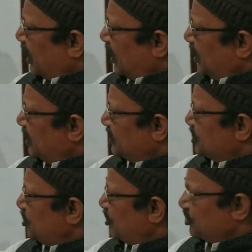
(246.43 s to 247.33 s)
It is
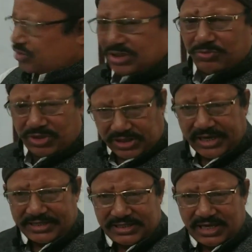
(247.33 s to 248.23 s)
not suitable
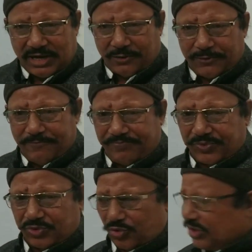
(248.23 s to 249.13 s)
right now
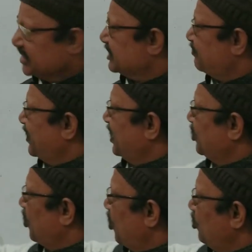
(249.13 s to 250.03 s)
to
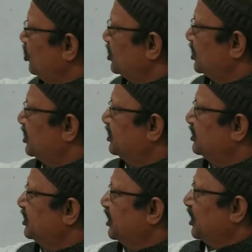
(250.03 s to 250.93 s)
explain all the
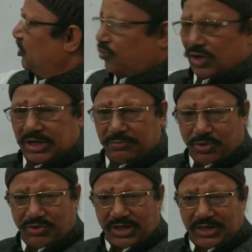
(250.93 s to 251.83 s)

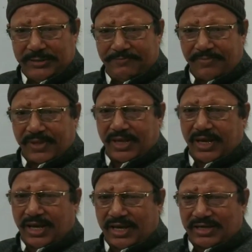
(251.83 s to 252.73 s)
vocabulary
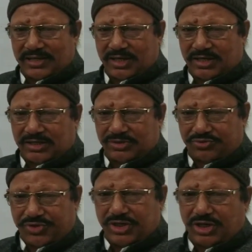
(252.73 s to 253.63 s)
and the
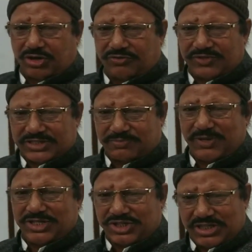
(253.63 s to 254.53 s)
figure of
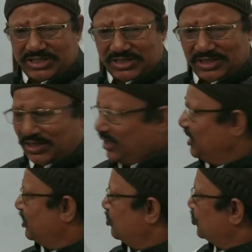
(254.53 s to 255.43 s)
speech
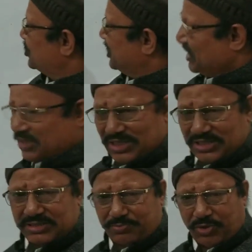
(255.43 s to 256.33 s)
used in
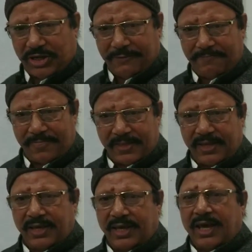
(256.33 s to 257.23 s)
this poem.
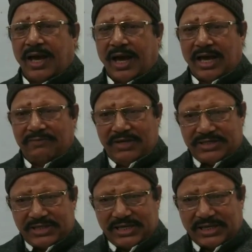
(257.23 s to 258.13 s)
I will
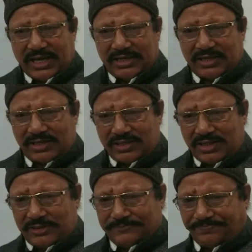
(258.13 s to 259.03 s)
take
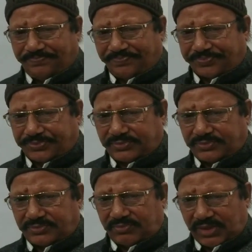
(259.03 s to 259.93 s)
another
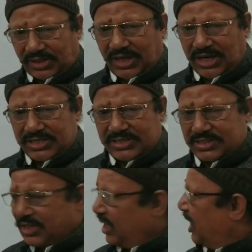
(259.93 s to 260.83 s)

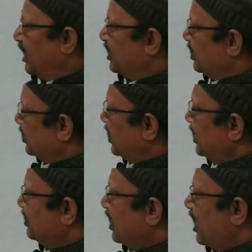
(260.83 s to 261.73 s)
class, and in
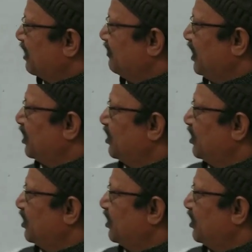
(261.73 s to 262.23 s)
that I will